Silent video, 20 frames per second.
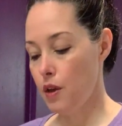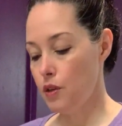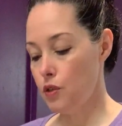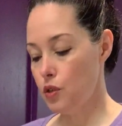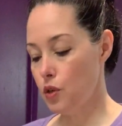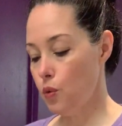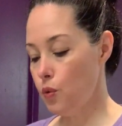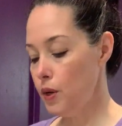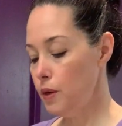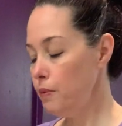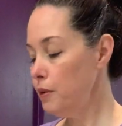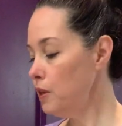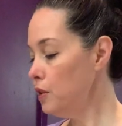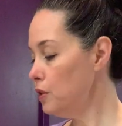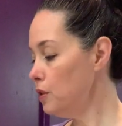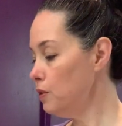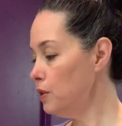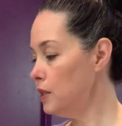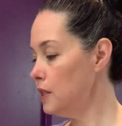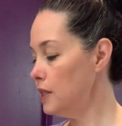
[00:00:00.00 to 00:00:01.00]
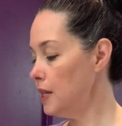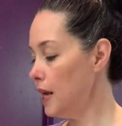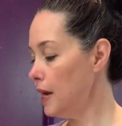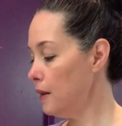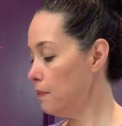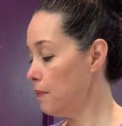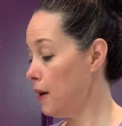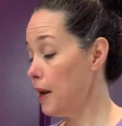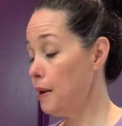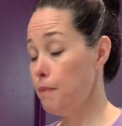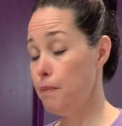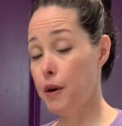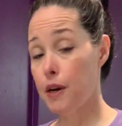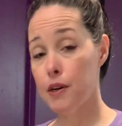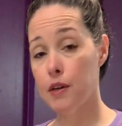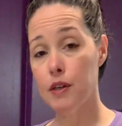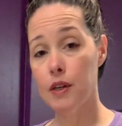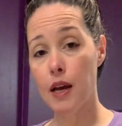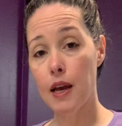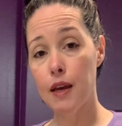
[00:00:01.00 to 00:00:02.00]
So what I'm going to do is take my
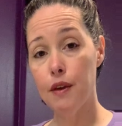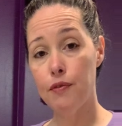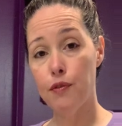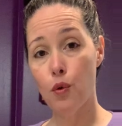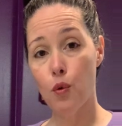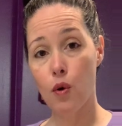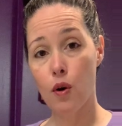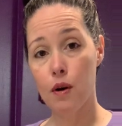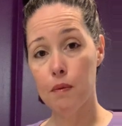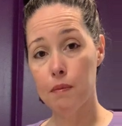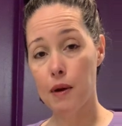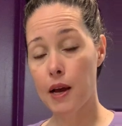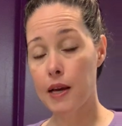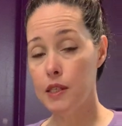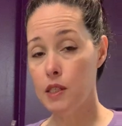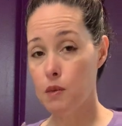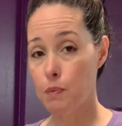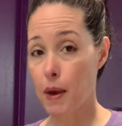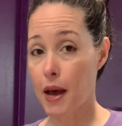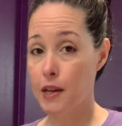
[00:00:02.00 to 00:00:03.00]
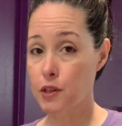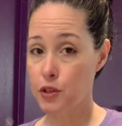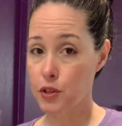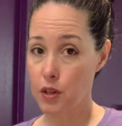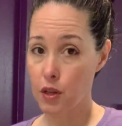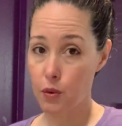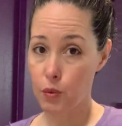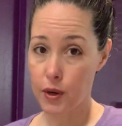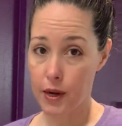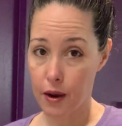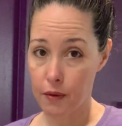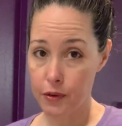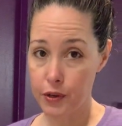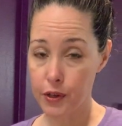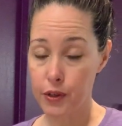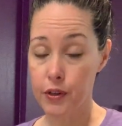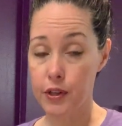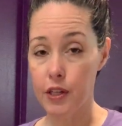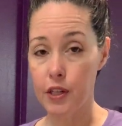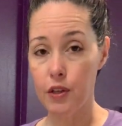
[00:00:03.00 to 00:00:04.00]
butter knife or my spatula, whatever
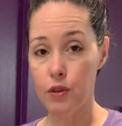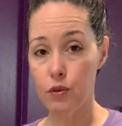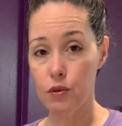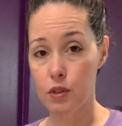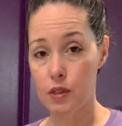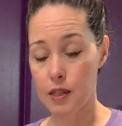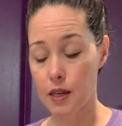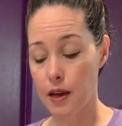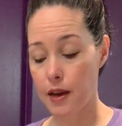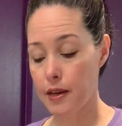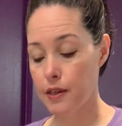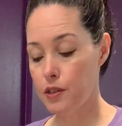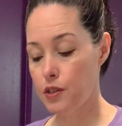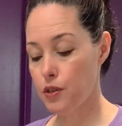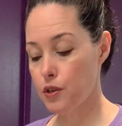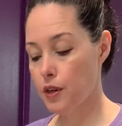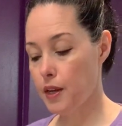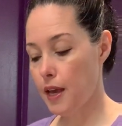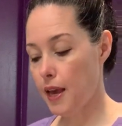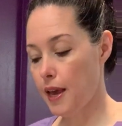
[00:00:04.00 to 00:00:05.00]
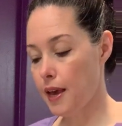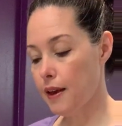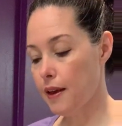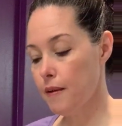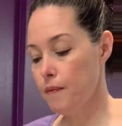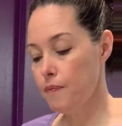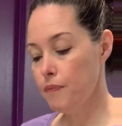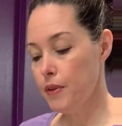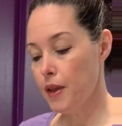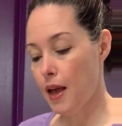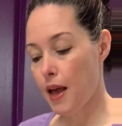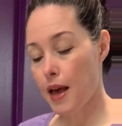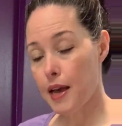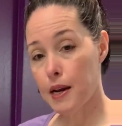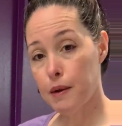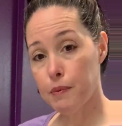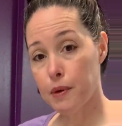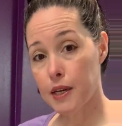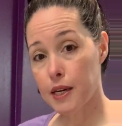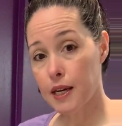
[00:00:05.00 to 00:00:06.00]
you're going to use to ice your cake, and
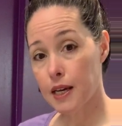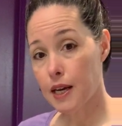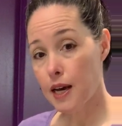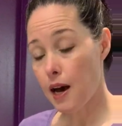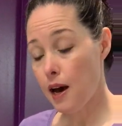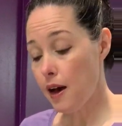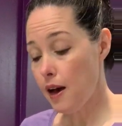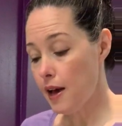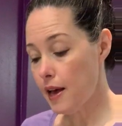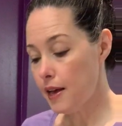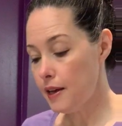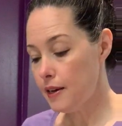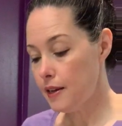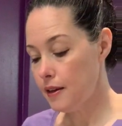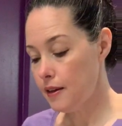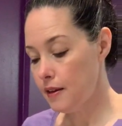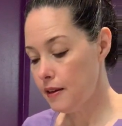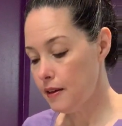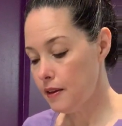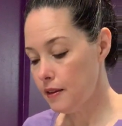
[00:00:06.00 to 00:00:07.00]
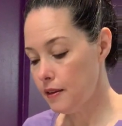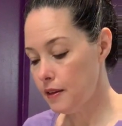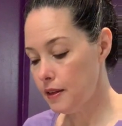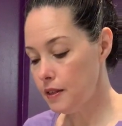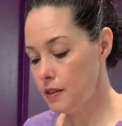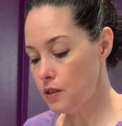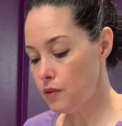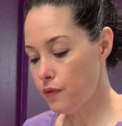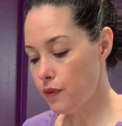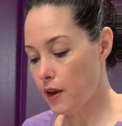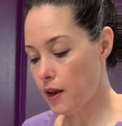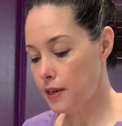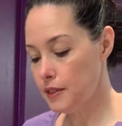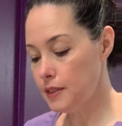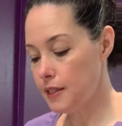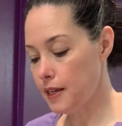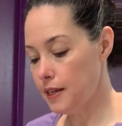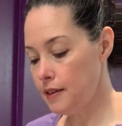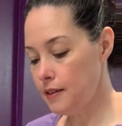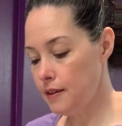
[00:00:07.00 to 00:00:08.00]
I'm going to cut this
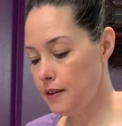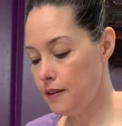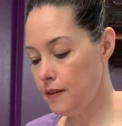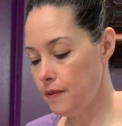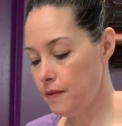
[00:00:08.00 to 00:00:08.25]
fondant